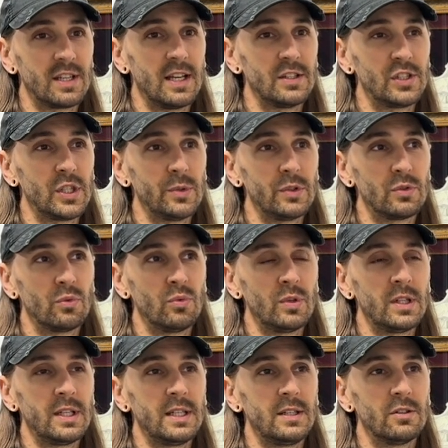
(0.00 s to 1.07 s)
And so it's
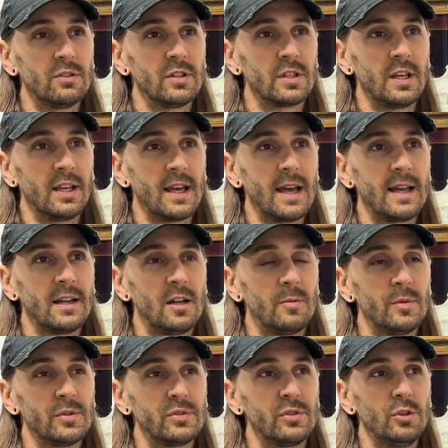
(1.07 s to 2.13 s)
really, you're looking at
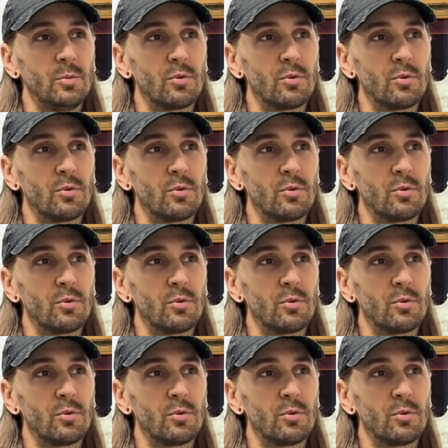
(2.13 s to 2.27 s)
almost two